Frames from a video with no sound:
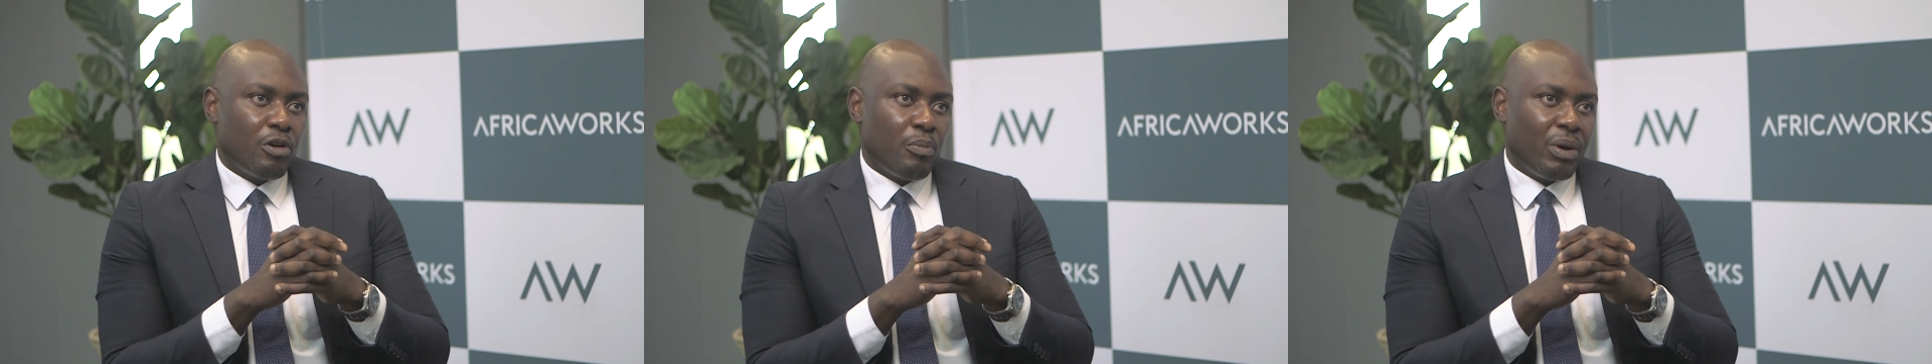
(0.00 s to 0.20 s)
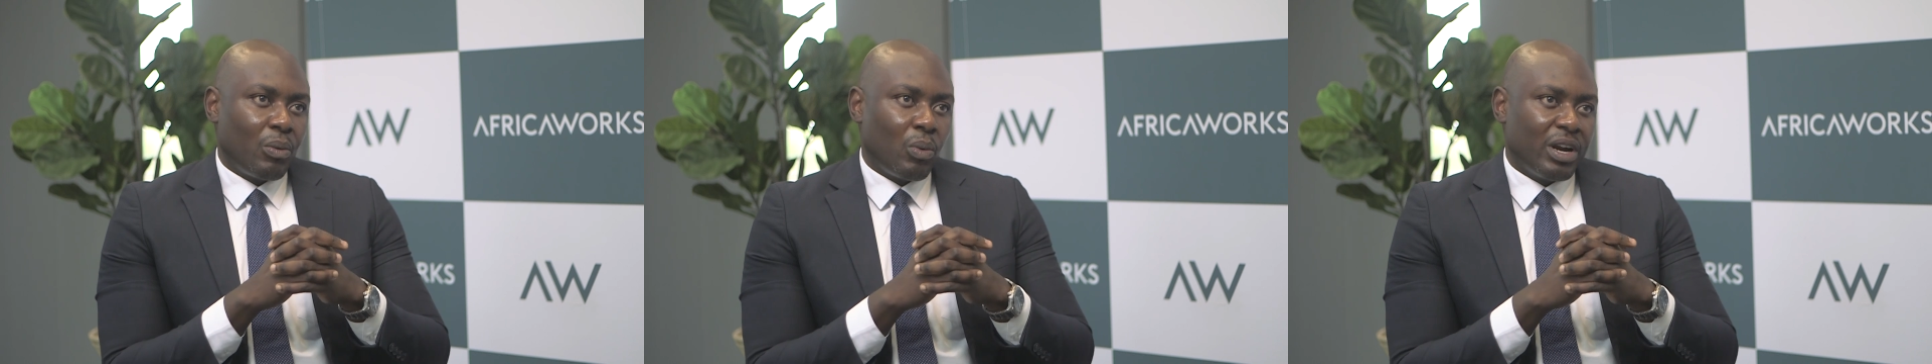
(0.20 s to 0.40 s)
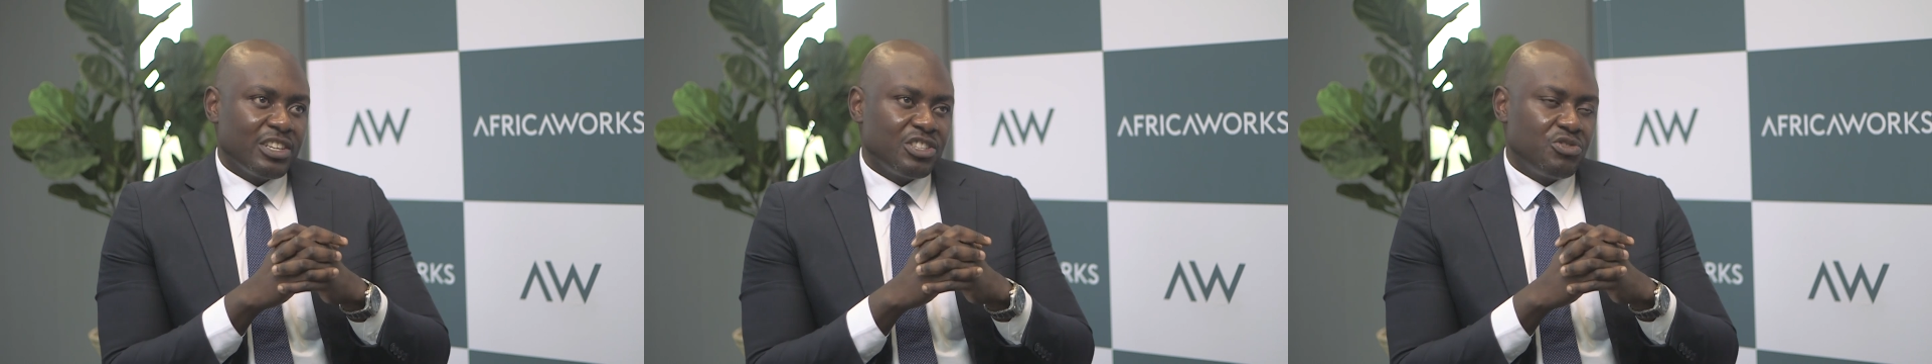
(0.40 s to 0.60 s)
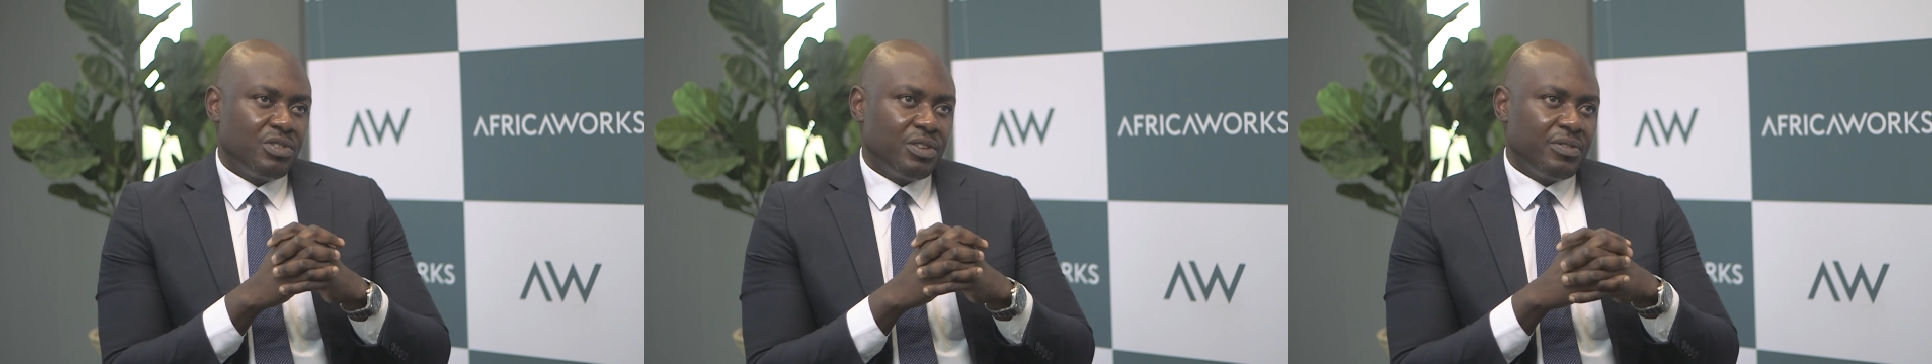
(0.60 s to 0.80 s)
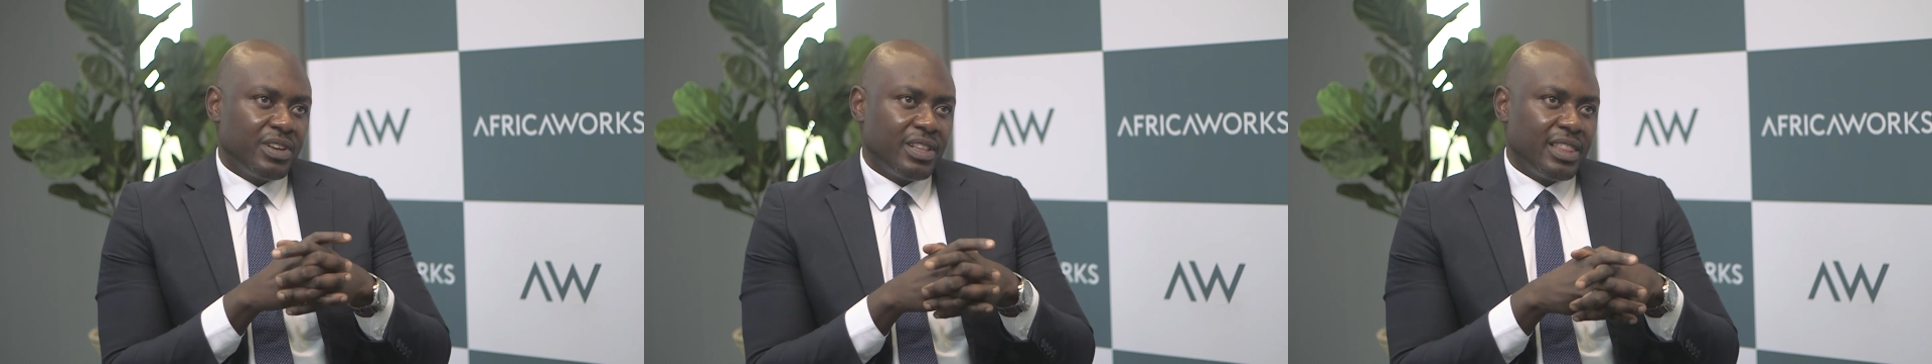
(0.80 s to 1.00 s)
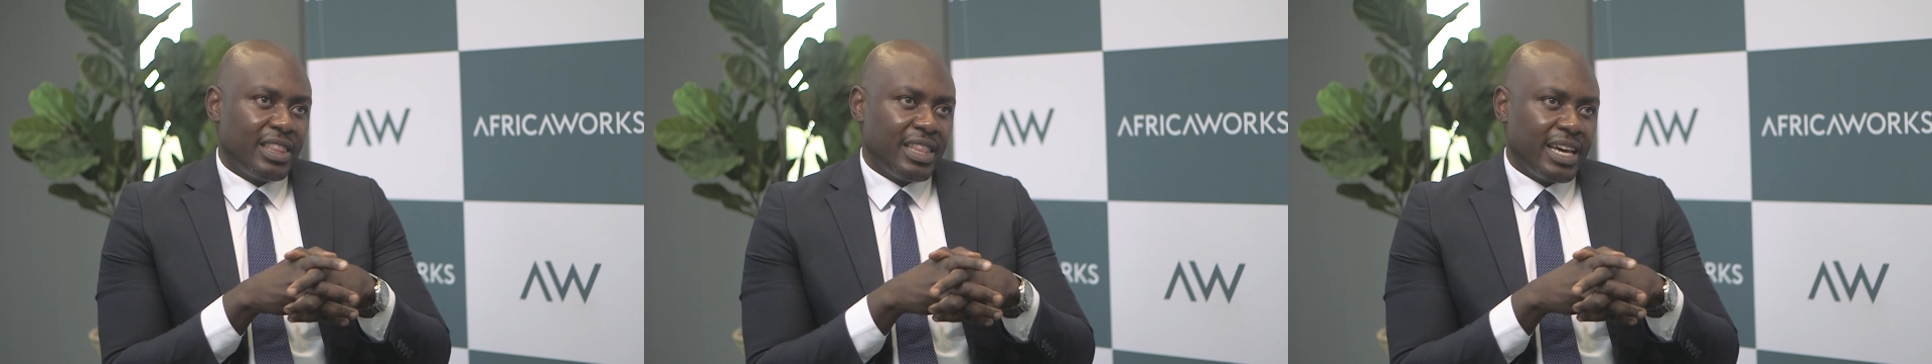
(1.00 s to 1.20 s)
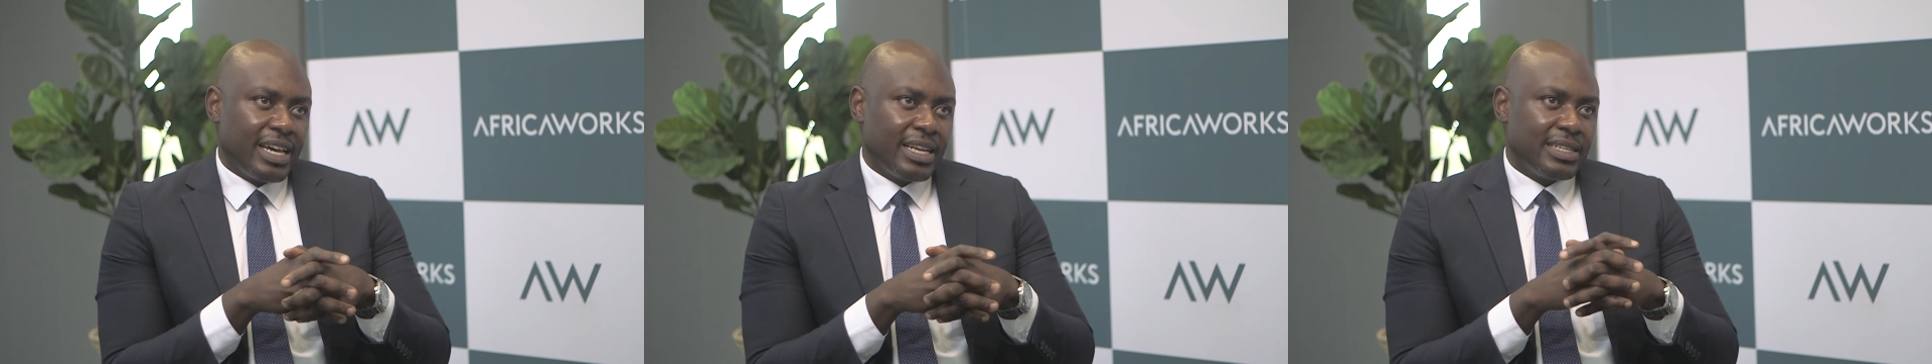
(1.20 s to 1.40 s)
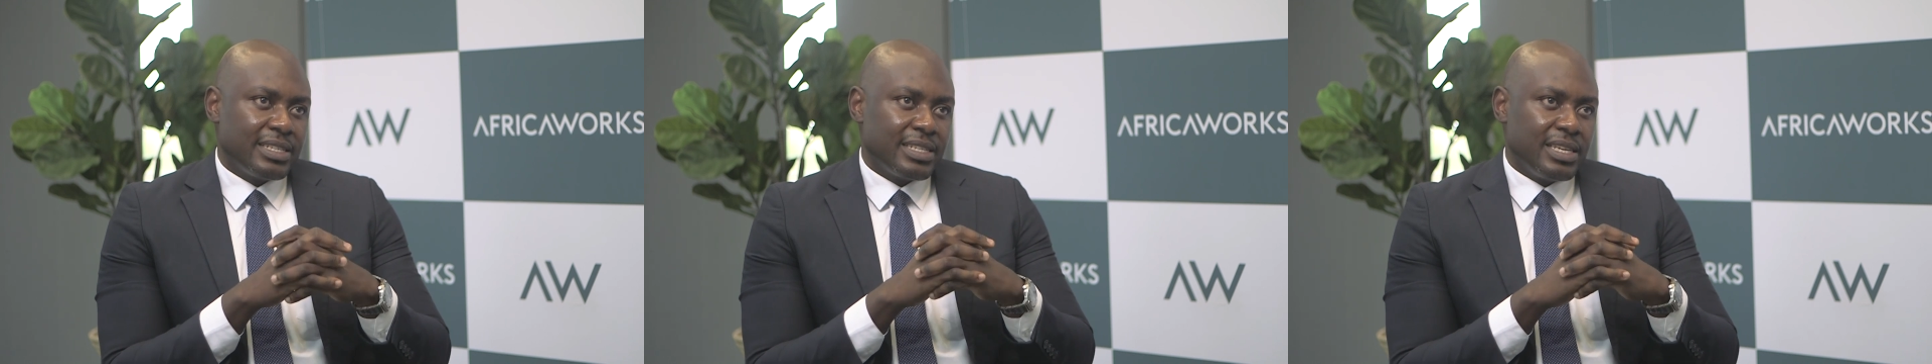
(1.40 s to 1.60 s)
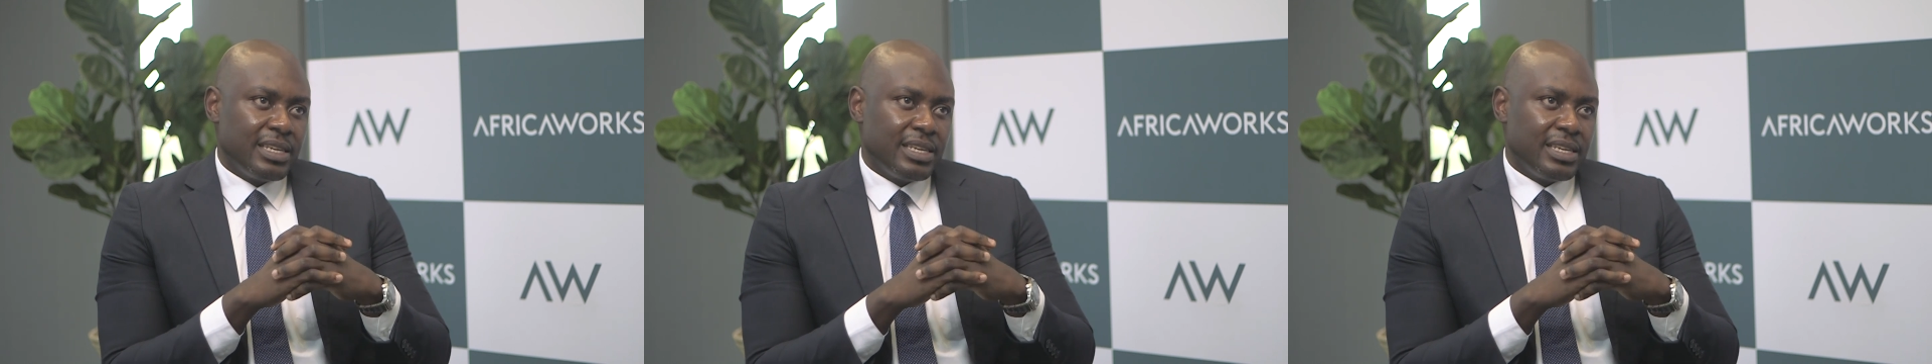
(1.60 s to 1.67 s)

But what has driven that